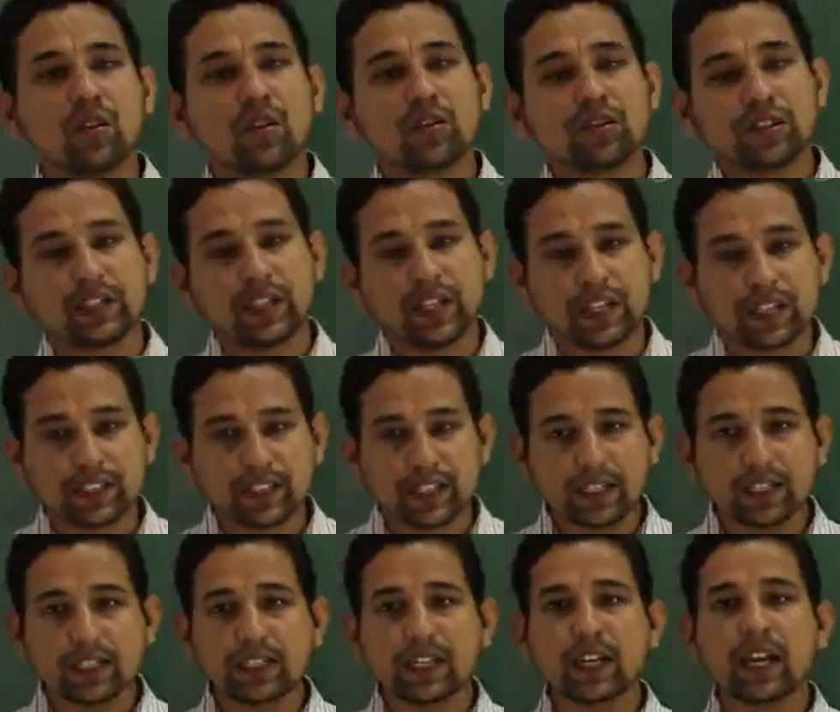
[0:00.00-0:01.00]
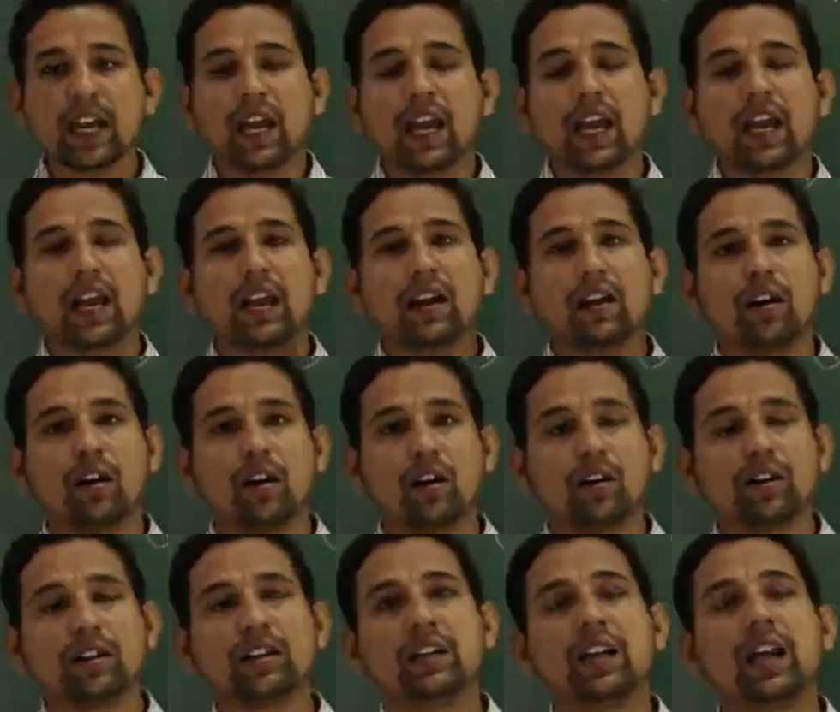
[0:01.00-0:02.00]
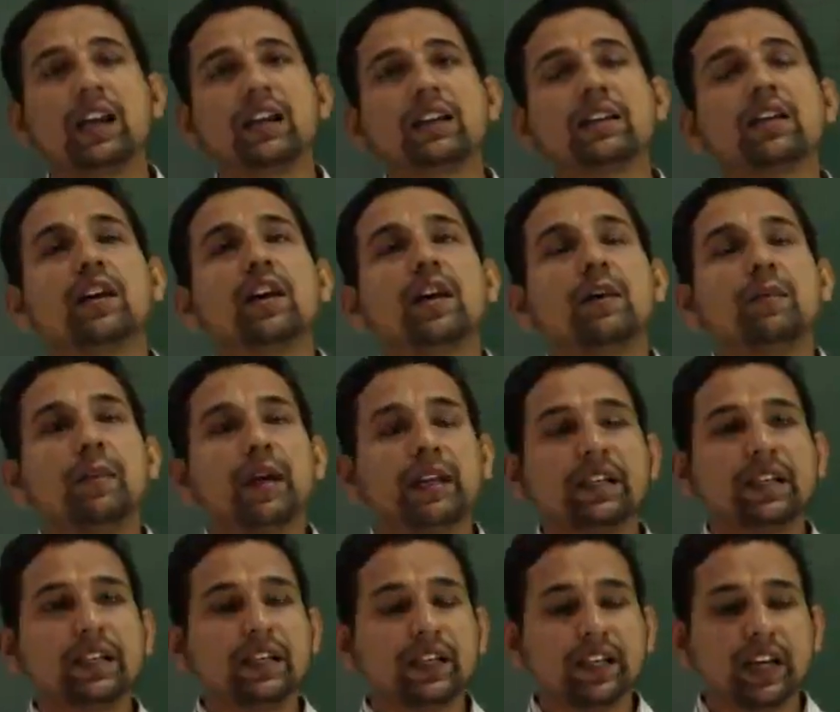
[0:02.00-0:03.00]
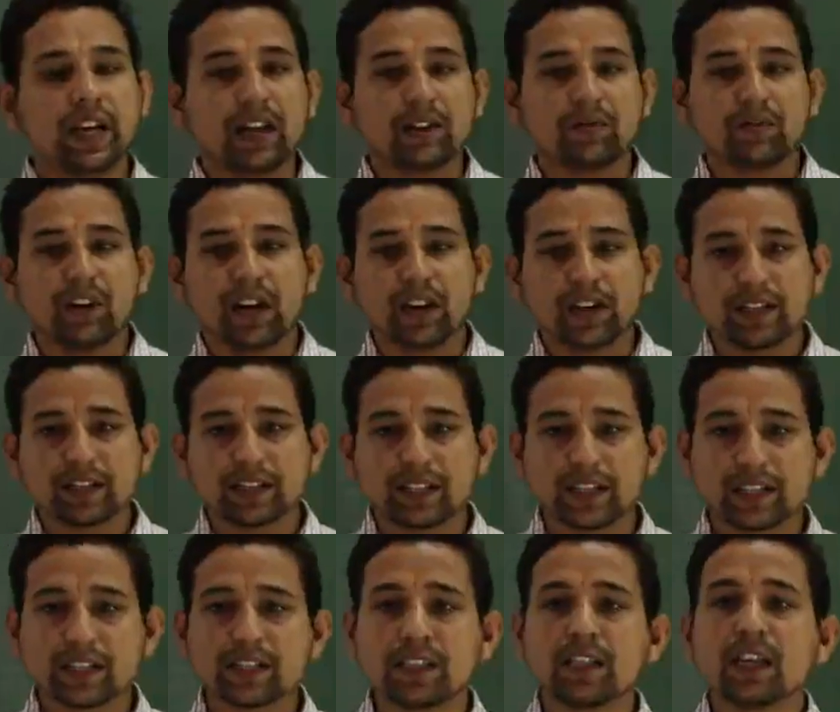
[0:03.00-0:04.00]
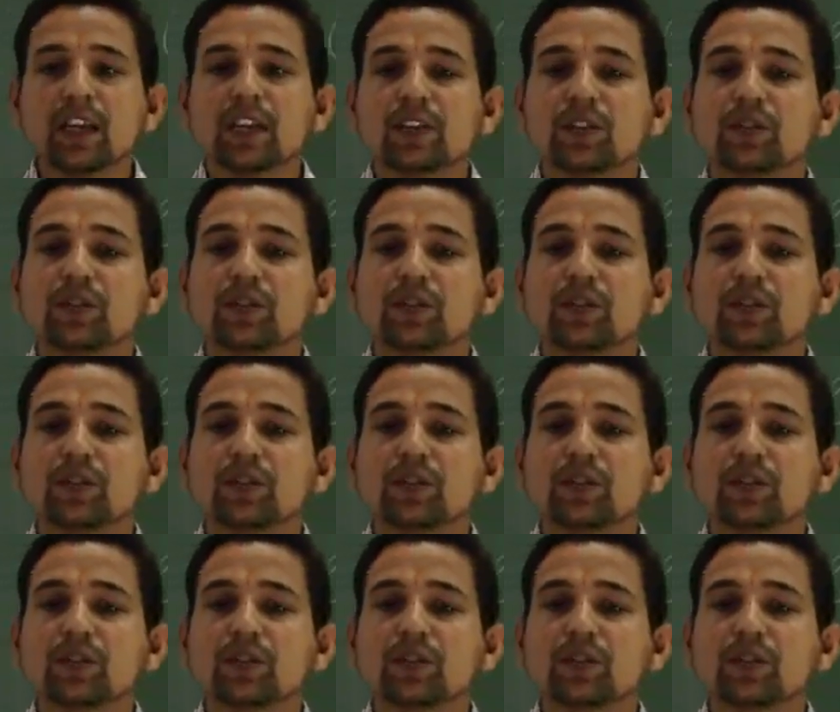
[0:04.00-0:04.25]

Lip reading: causing agent like bacteria and viruses.